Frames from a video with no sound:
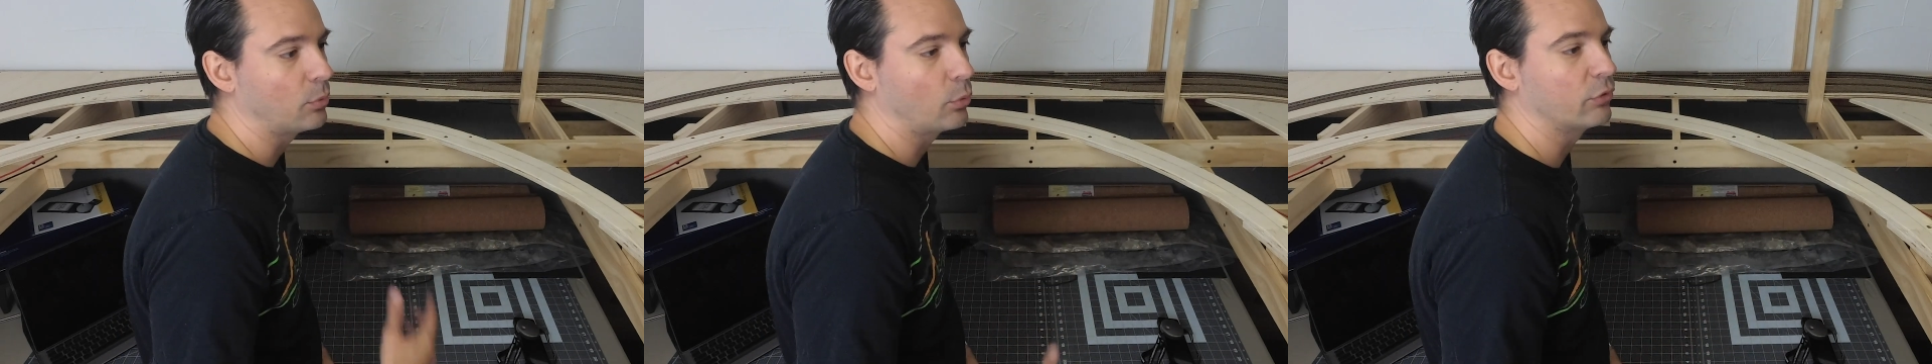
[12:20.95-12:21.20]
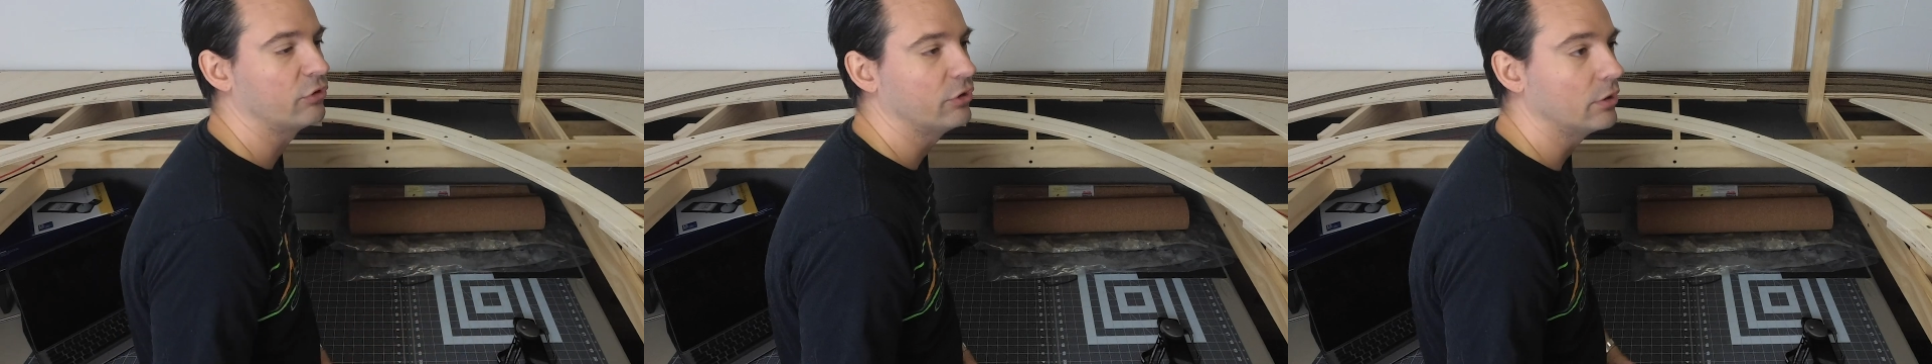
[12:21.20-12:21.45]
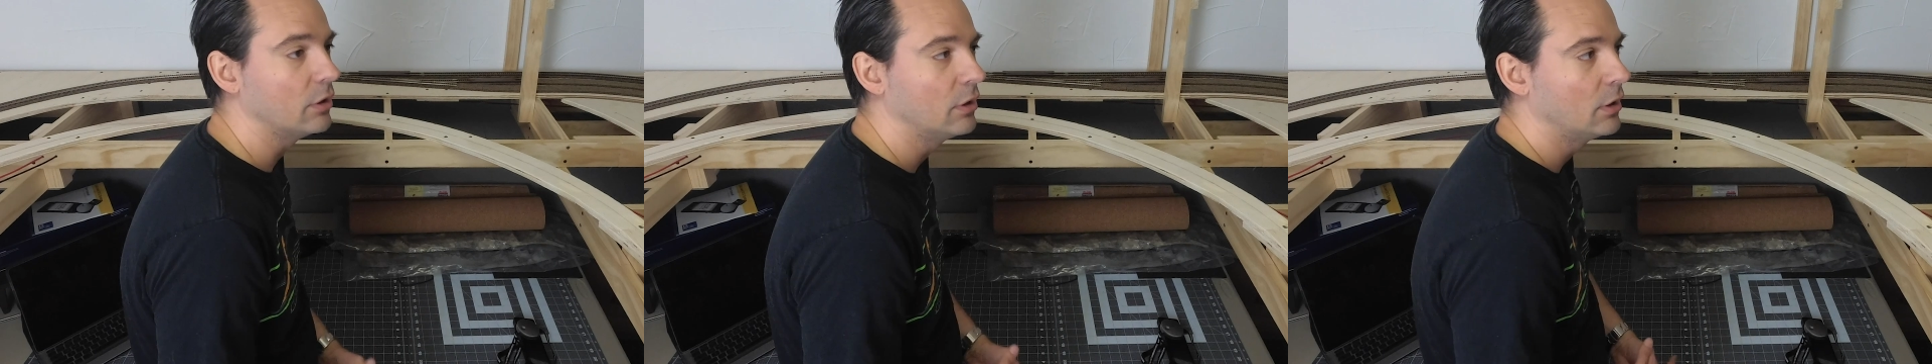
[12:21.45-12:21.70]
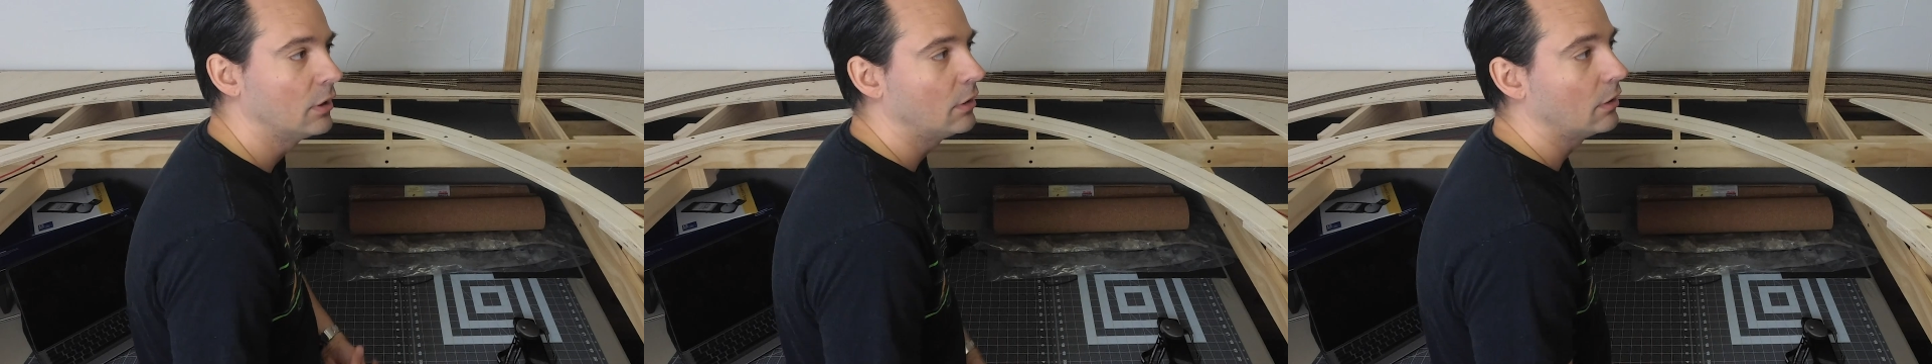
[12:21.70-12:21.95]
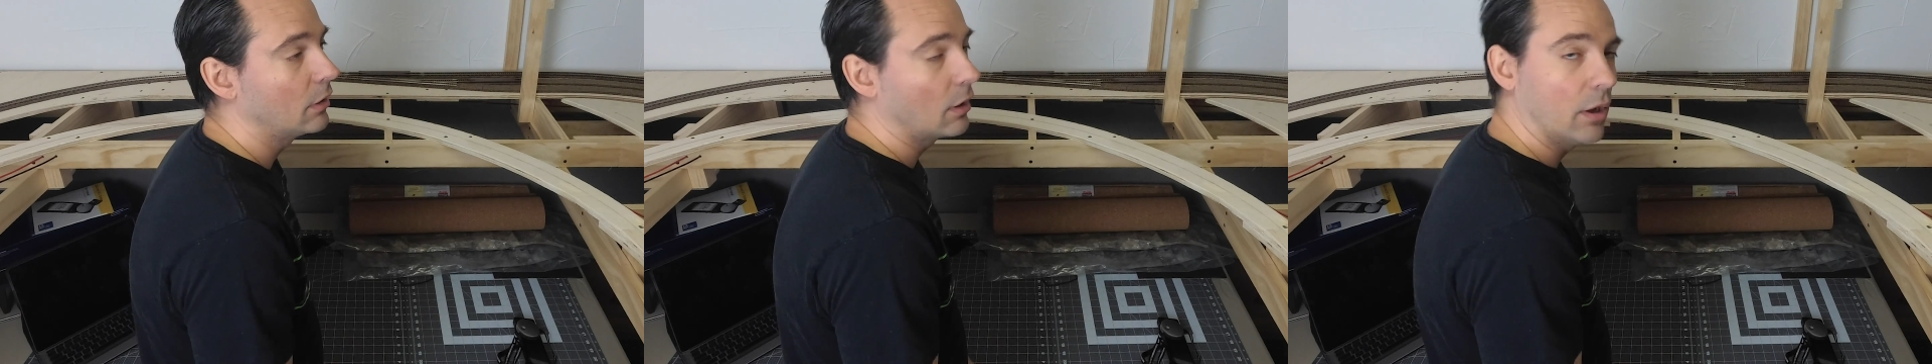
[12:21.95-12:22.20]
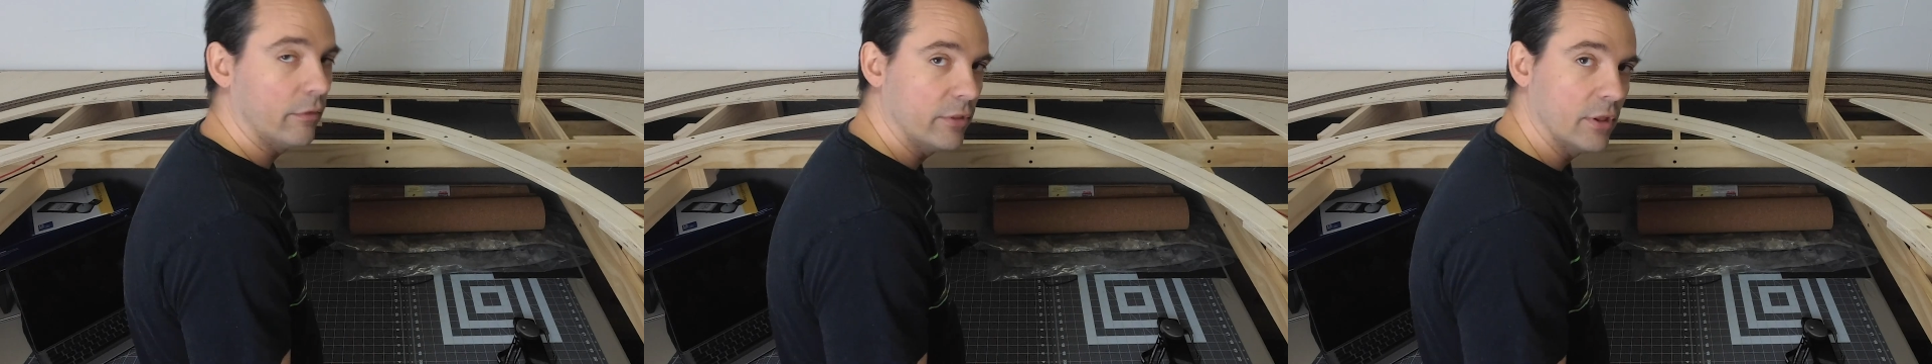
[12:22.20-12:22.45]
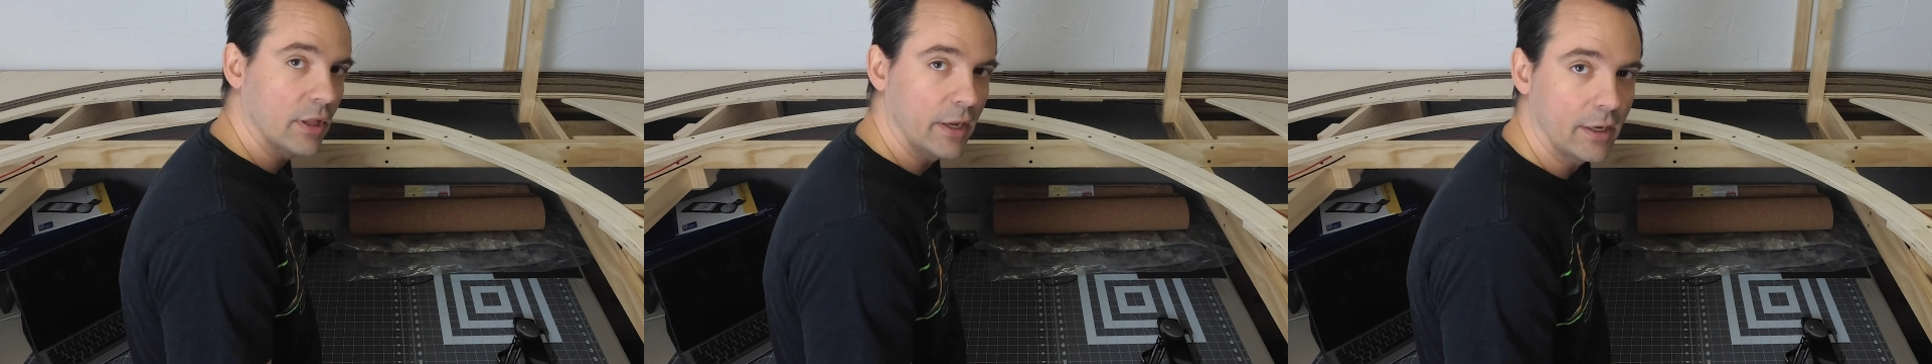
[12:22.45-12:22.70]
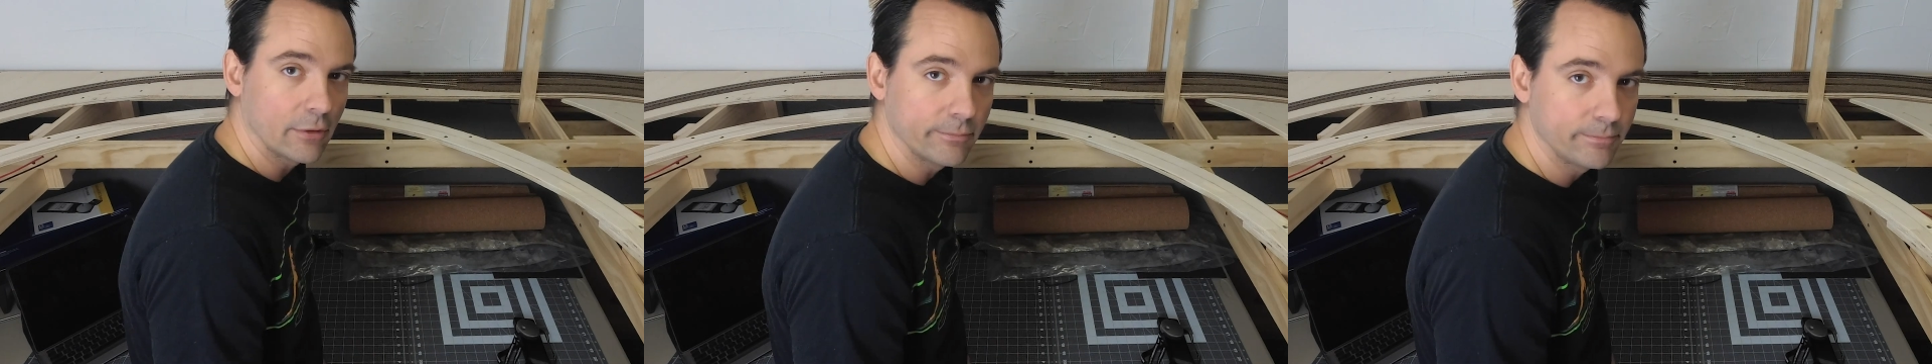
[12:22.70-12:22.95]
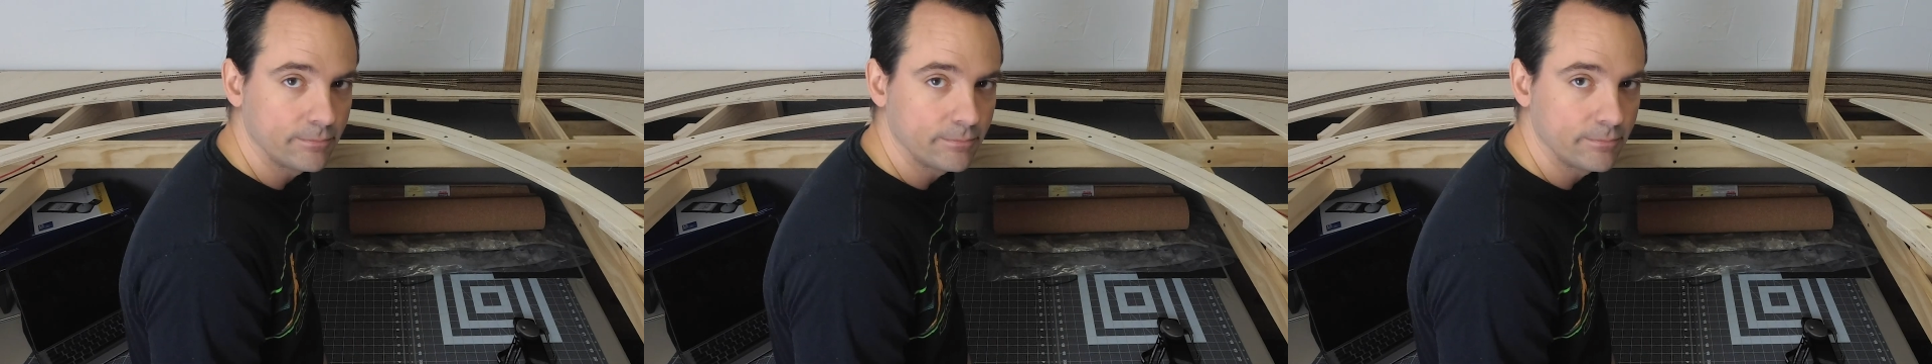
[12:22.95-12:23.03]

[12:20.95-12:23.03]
portion of the layout.